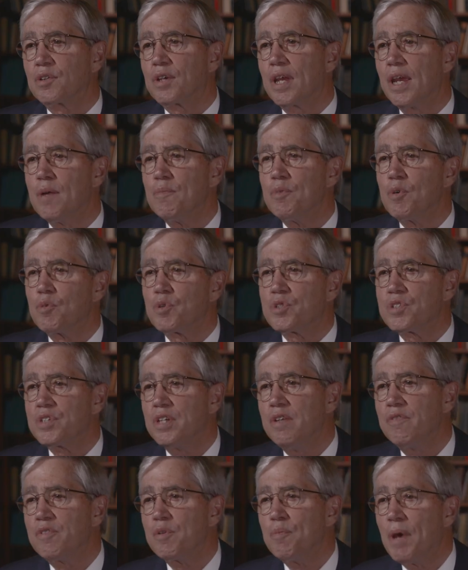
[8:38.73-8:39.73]
Dr. Campbell
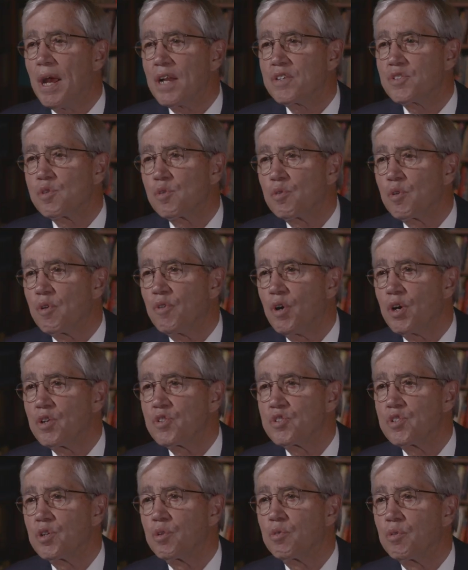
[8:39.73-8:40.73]
received a Bachelor of
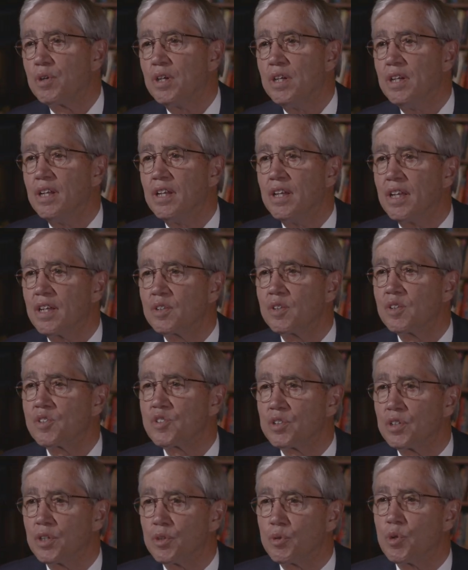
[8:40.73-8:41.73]
Arts degree in
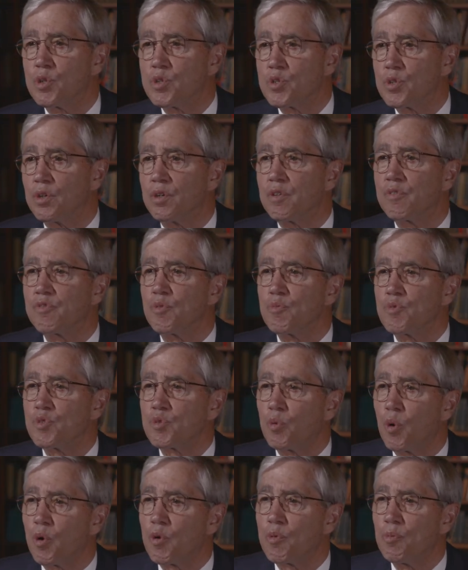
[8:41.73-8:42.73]
English Literature
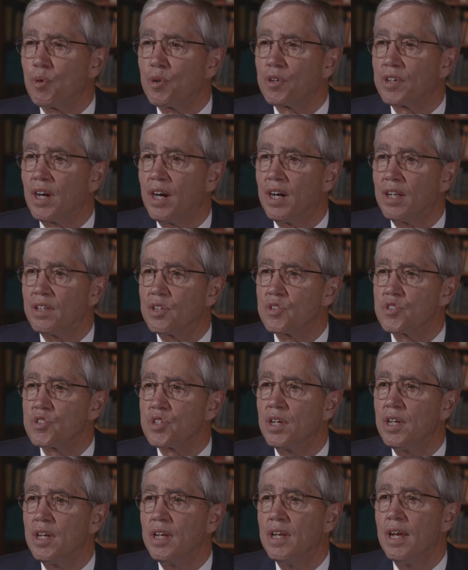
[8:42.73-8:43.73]
from Swarthmore
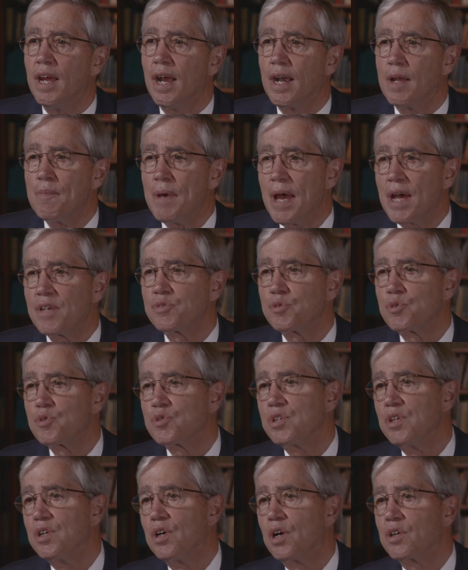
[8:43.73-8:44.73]
College and a
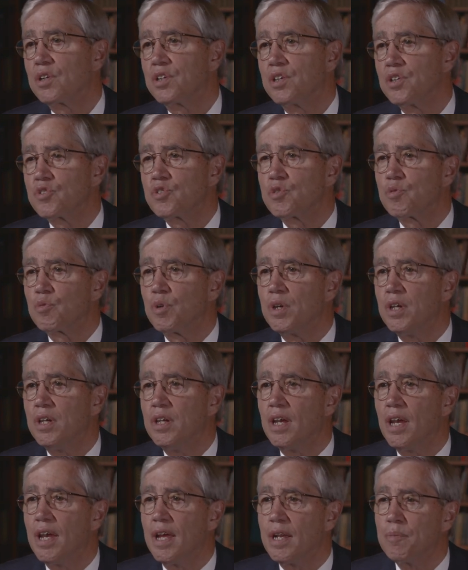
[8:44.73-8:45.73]
master's in art
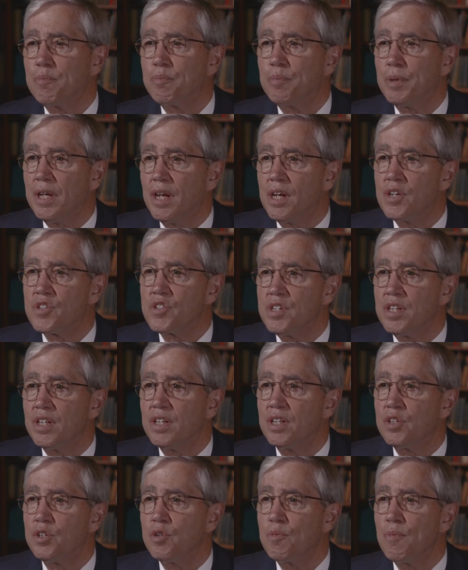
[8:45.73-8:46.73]
history and a
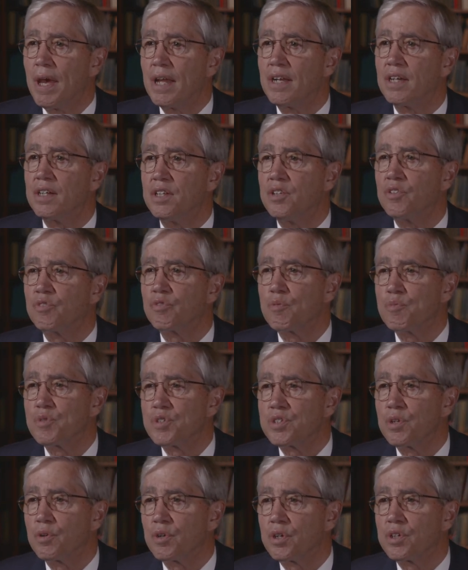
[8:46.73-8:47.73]
PhD in humanities
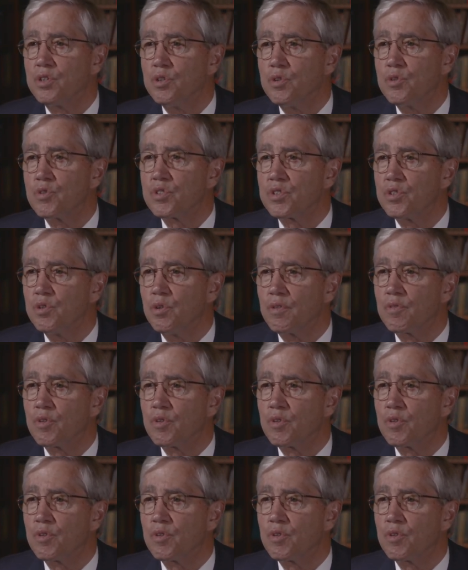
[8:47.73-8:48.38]
from Syracuse